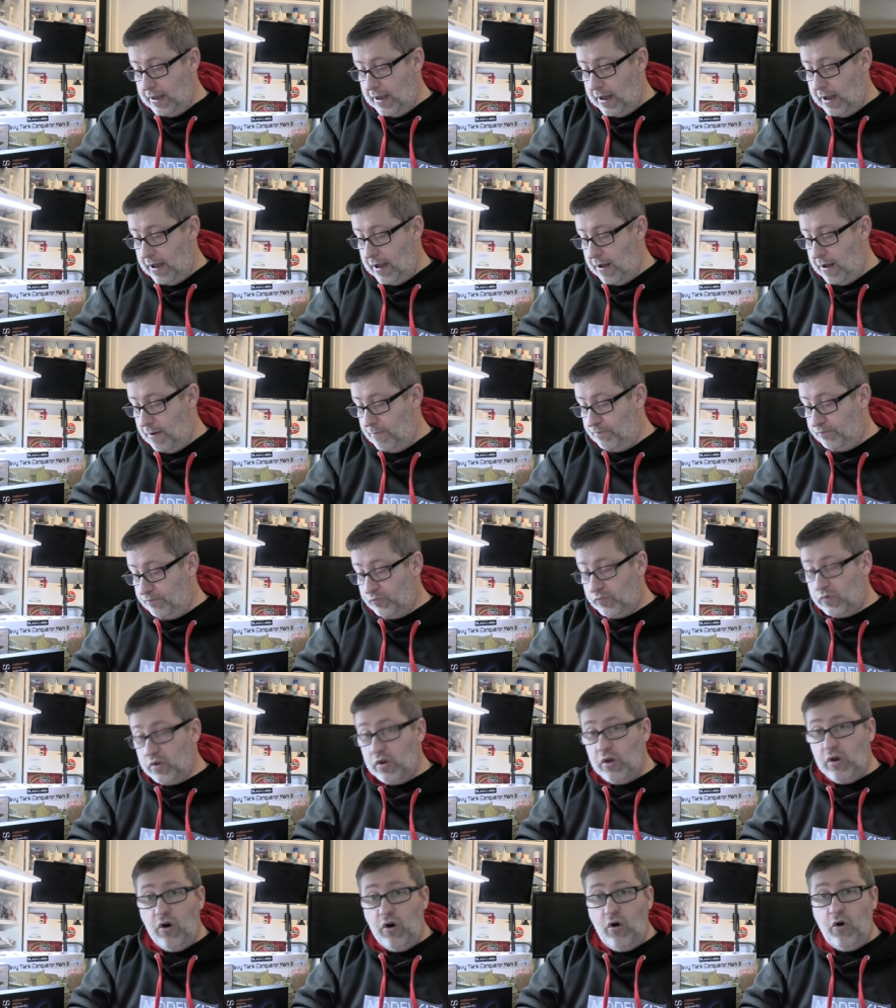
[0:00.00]
Um,
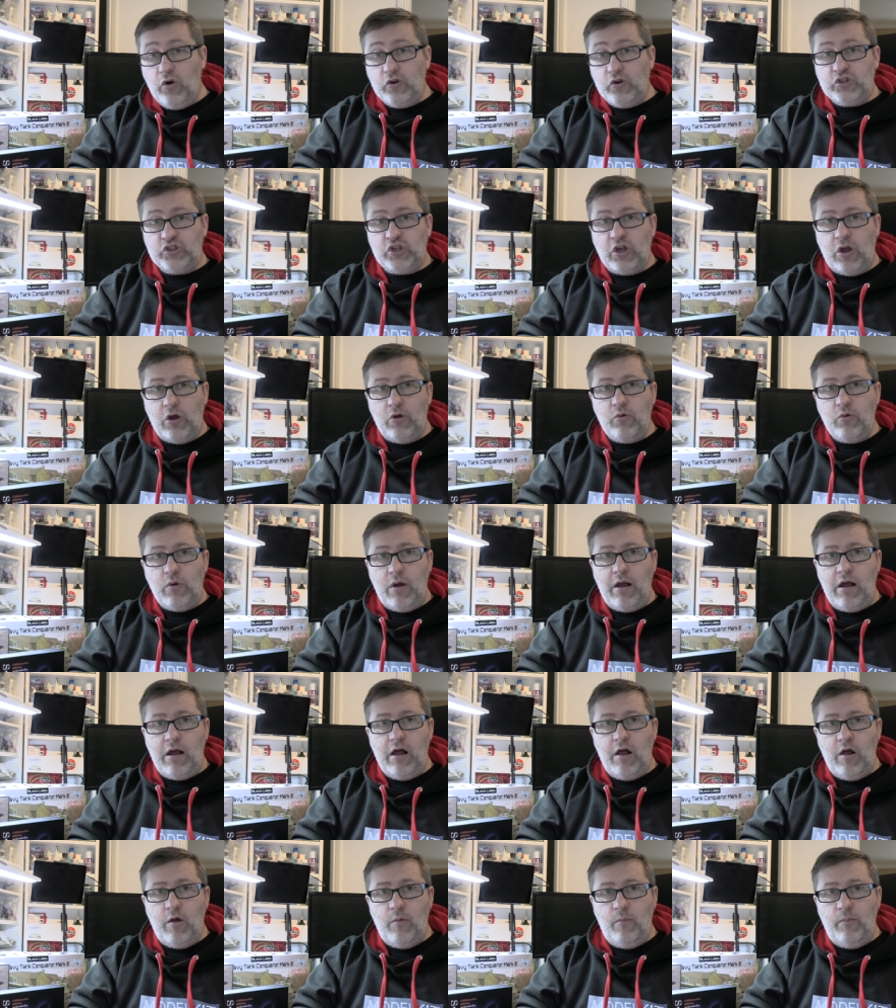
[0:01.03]
also,
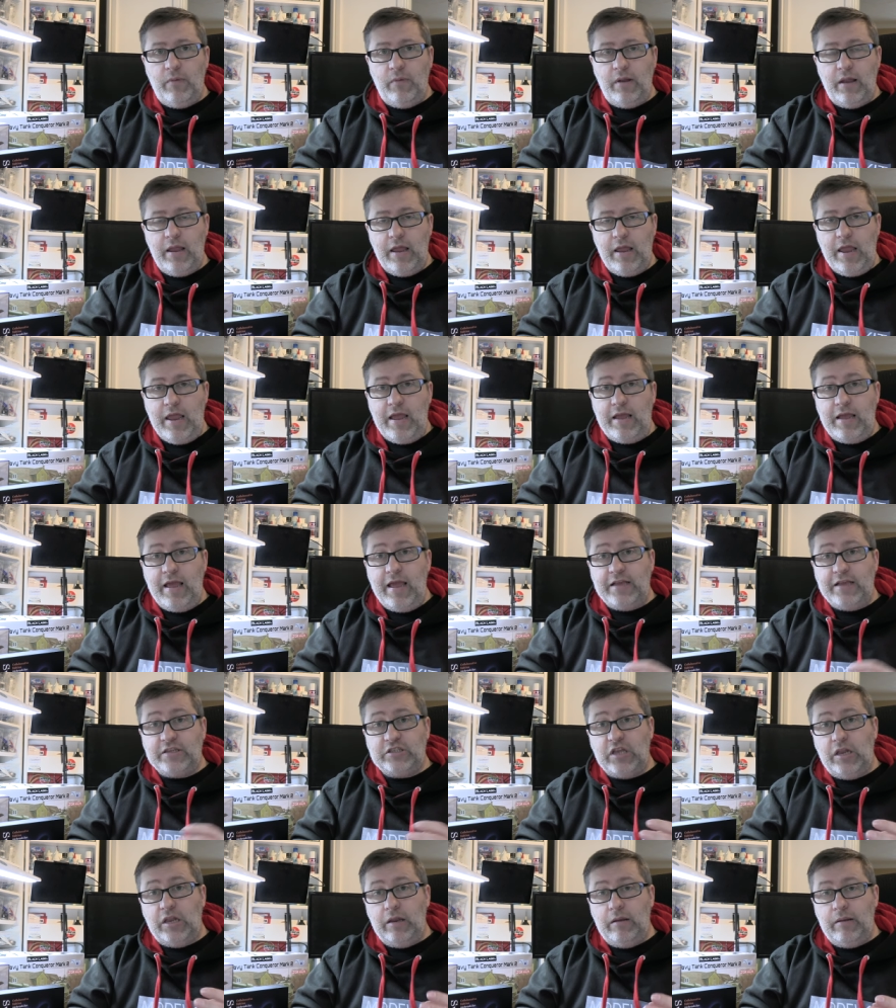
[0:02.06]
um, it,
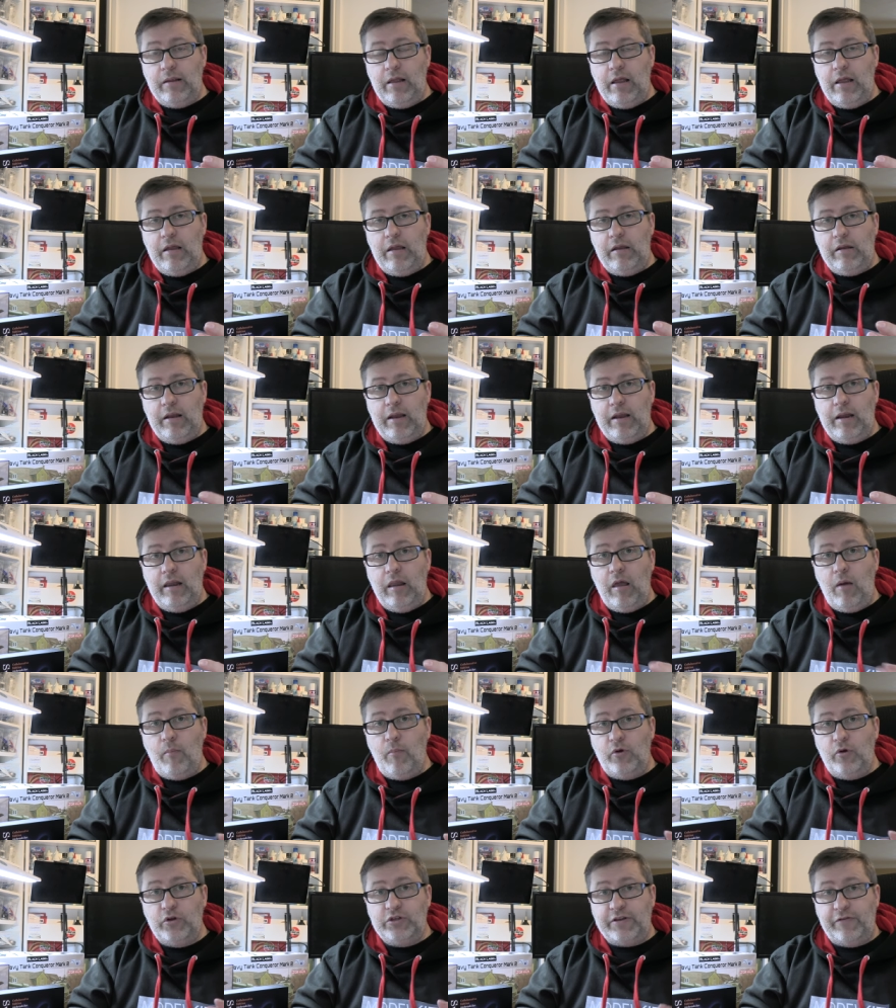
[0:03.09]
it's a, a,
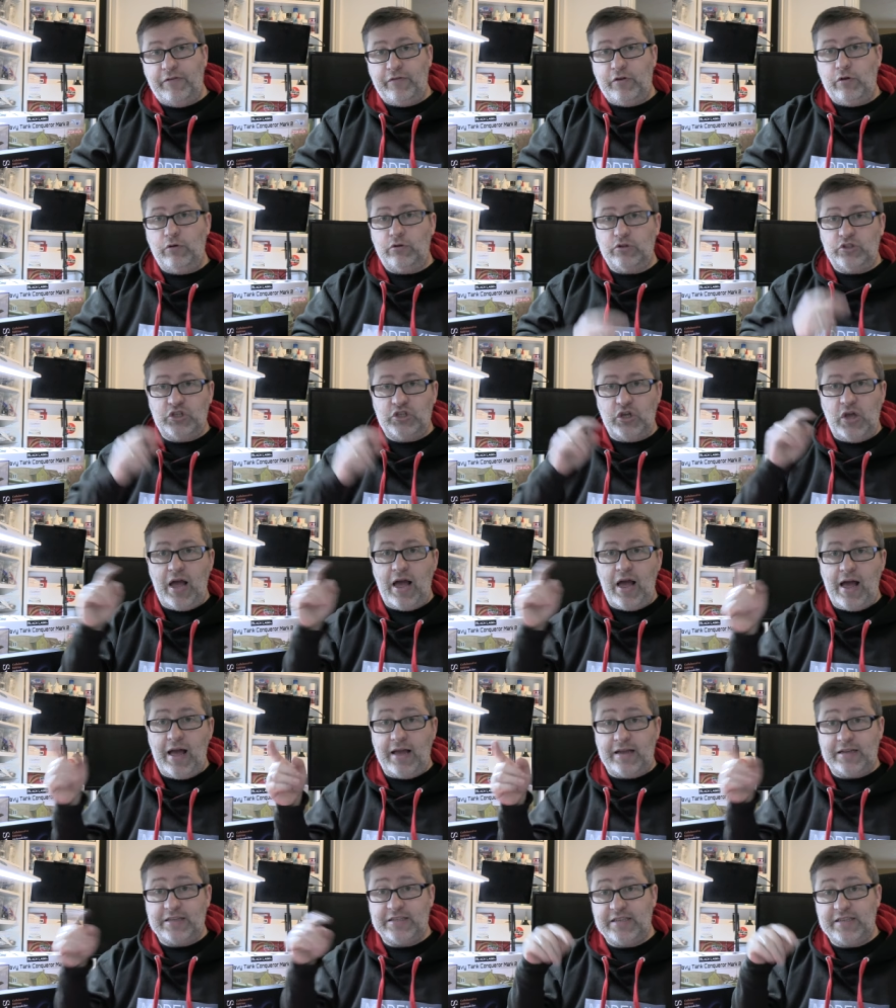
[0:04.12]
lot more difficult to
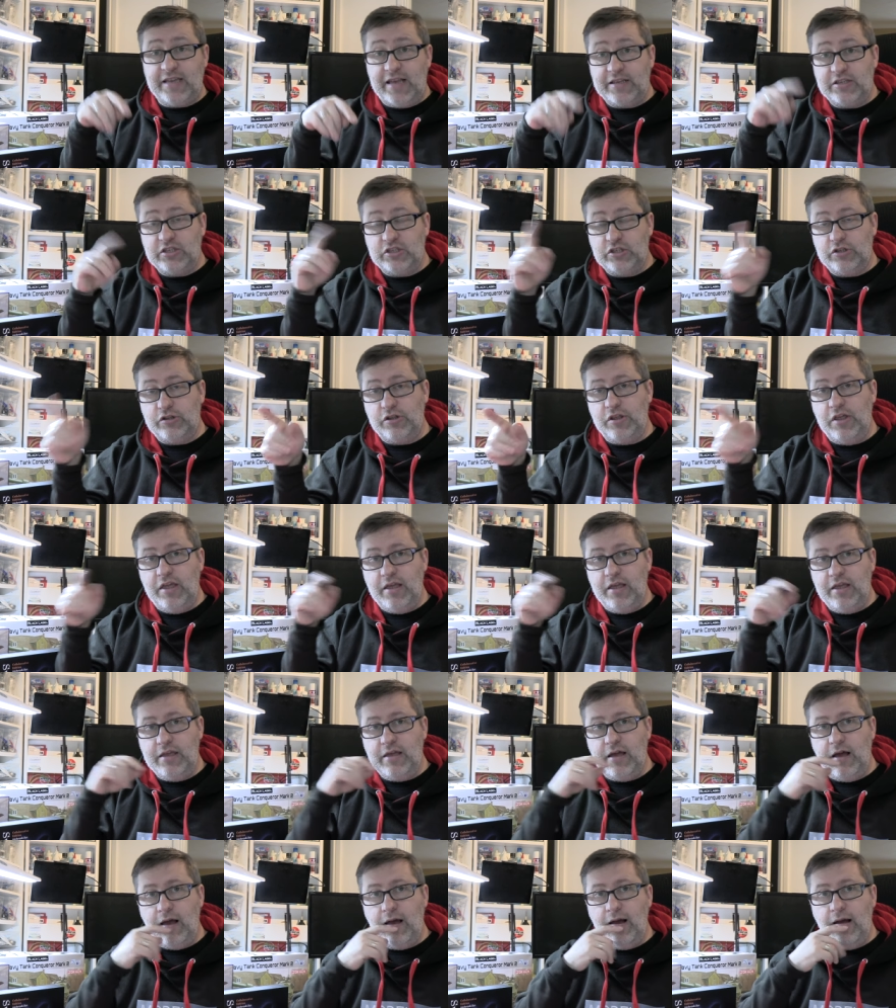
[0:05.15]
access
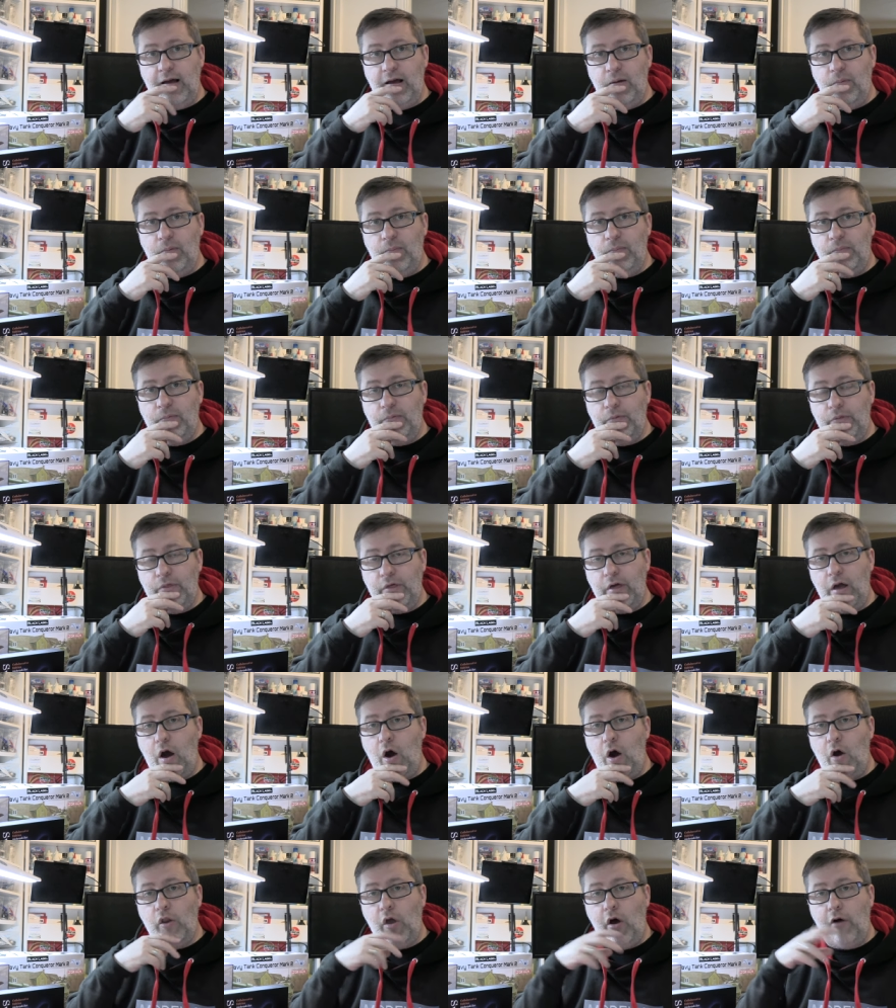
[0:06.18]
the, um, the
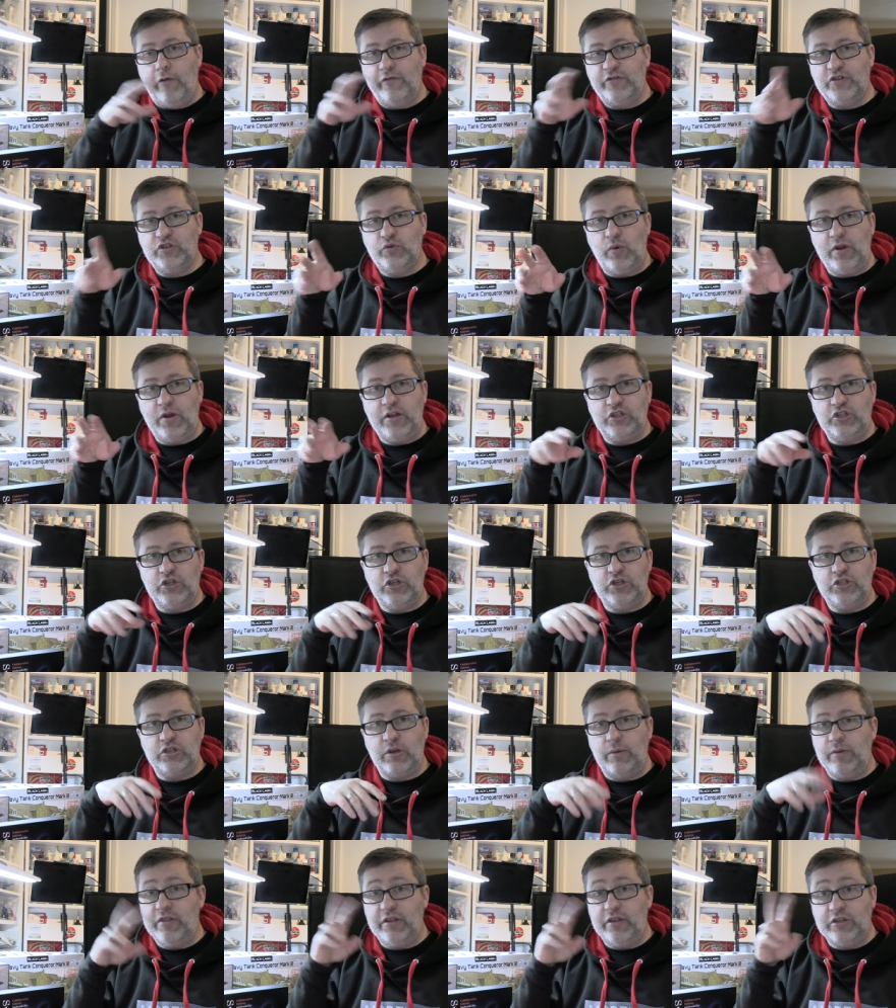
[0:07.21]
on-off switches.
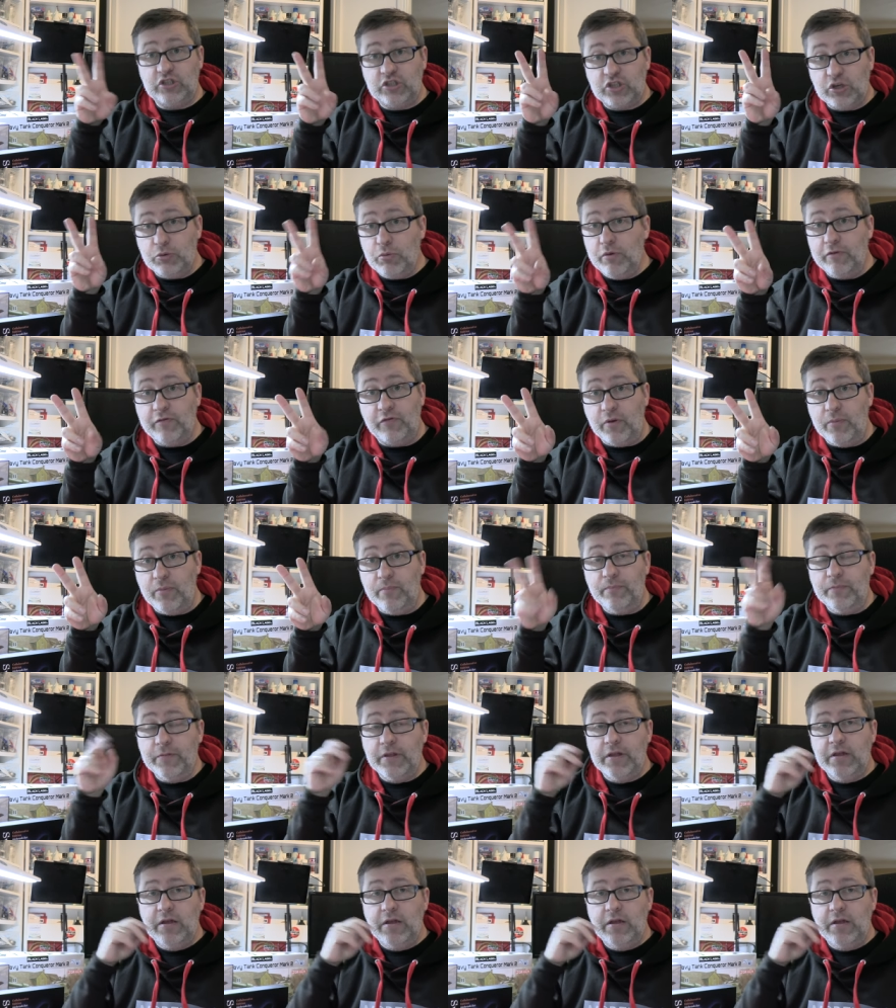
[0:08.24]
I mean, there's two of them.